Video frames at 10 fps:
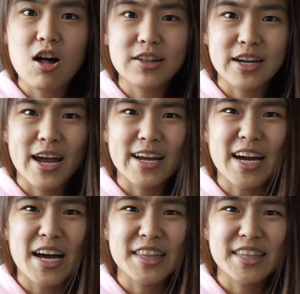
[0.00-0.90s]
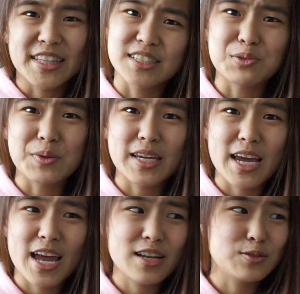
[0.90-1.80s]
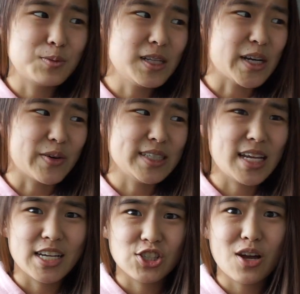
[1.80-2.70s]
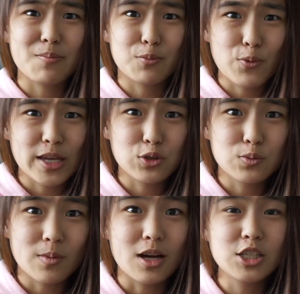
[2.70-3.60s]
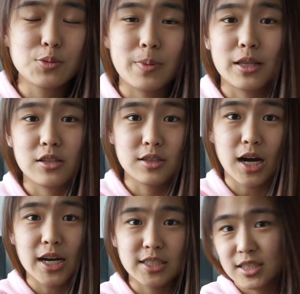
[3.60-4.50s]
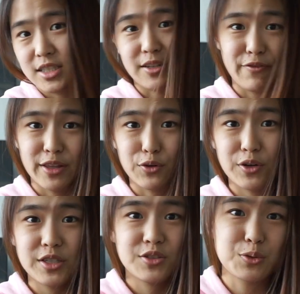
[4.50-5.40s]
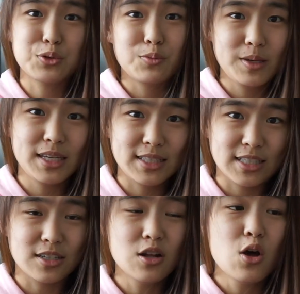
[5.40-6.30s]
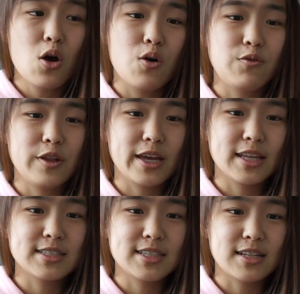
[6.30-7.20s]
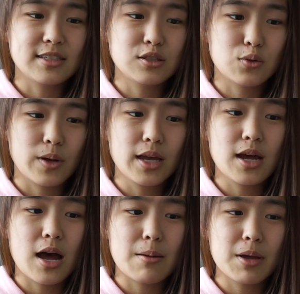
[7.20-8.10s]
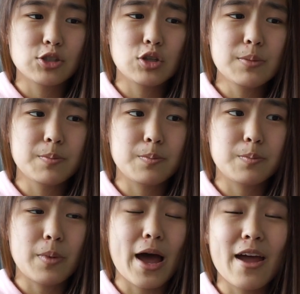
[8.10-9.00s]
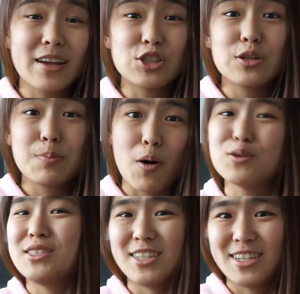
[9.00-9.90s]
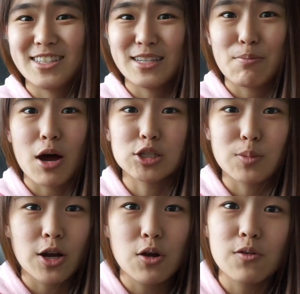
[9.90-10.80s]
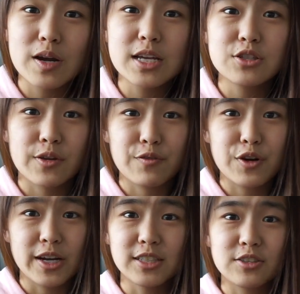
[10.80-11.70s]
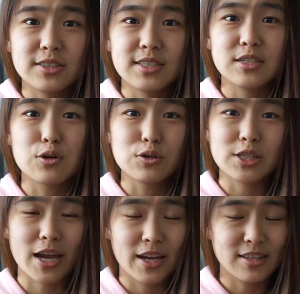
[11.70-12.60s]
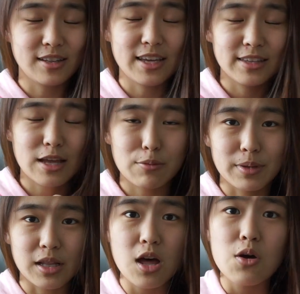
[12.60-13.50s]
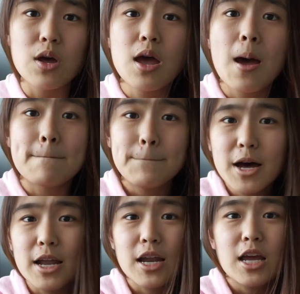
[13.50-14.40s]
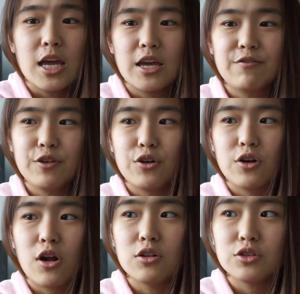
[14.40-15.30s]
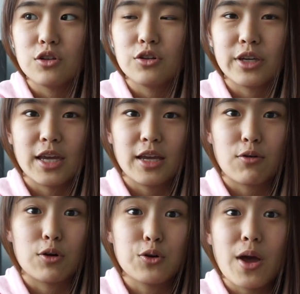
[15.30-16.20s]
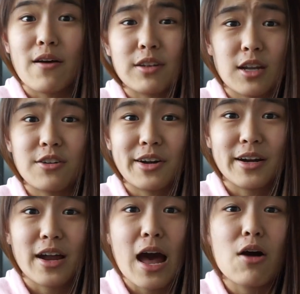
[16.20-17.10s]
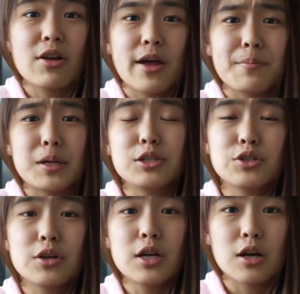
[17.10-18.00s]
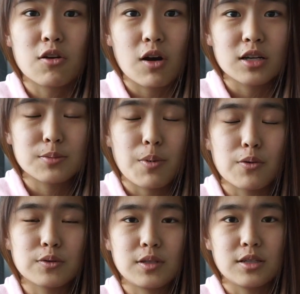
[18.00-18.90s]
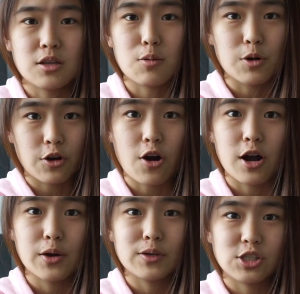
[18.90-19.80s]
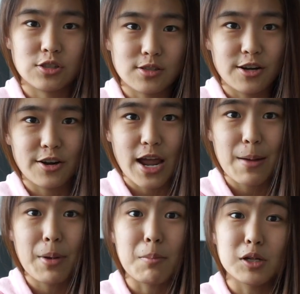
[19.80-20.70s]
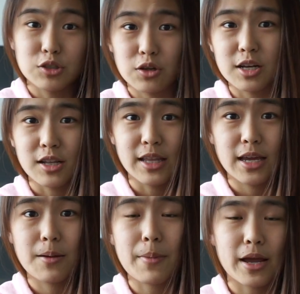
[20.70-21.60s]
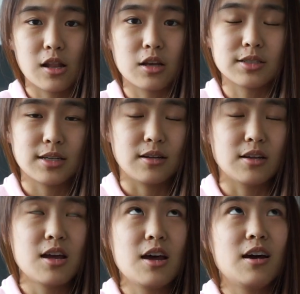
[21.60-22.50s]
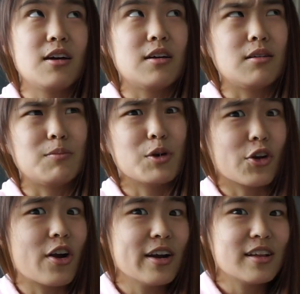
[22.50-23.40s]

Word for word: all that I got this weekend. It's really crazy. I shop way too much, but guys, it's inventory, so no big deal. Hopefully I can sell this quick. I'm actually I actually posted this in Poshmark already, so if you're interested, go check the link down below. But if you're also looking or you have another account, I'm also gonna cross post this on Mercari, which is another app. I'm also gonna link my closet Mercari